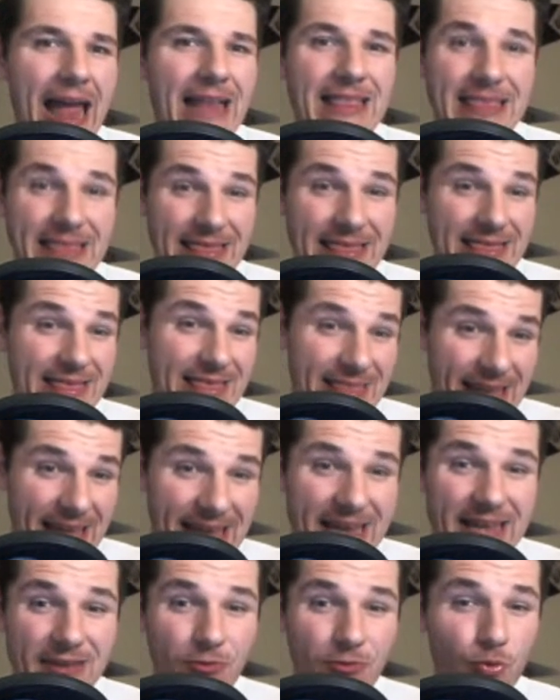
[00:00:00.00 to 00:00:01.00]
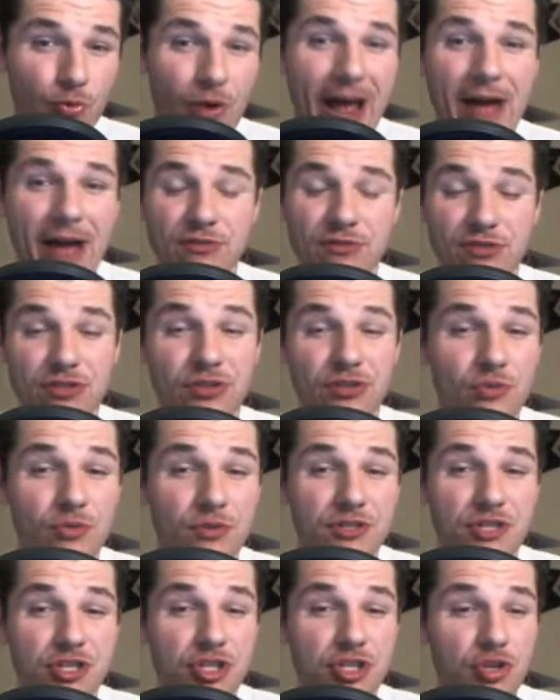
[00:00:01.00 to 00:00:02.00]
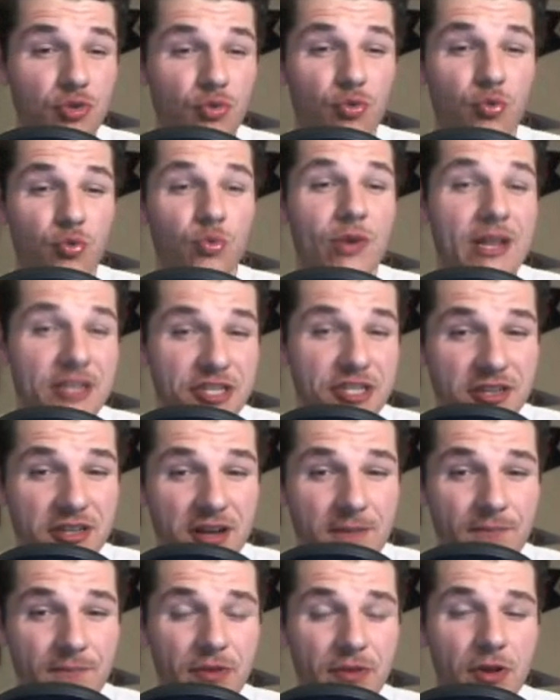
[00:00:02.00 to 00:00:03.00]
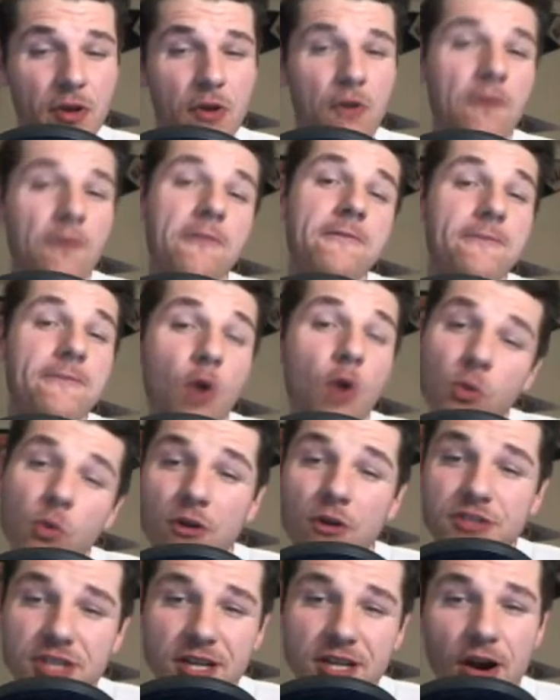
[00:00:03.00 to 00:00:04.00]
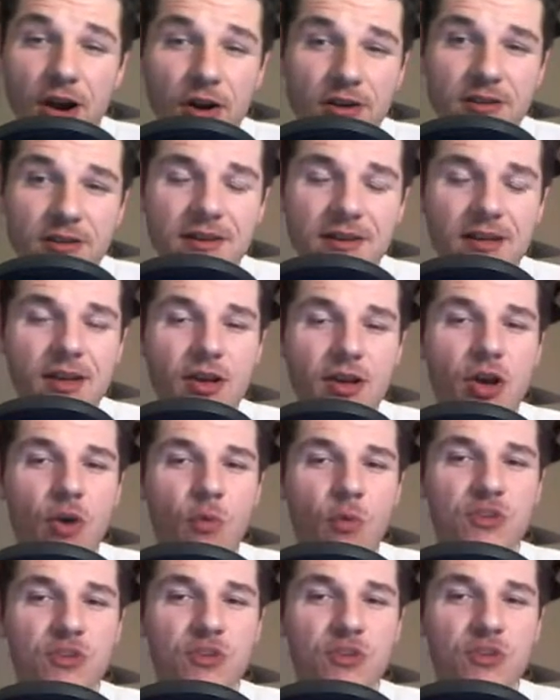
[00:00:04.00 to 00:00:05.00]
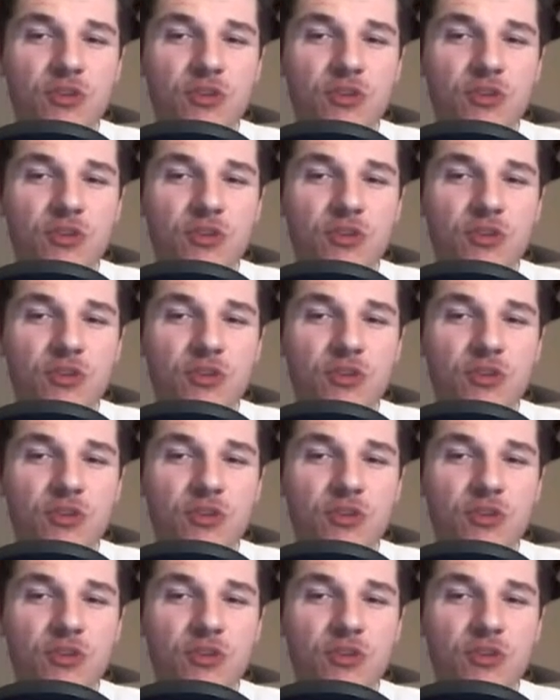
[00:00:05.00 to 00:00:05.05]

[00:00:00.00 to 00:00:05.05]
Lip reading: I think round 2 is too rich for Rosengarten,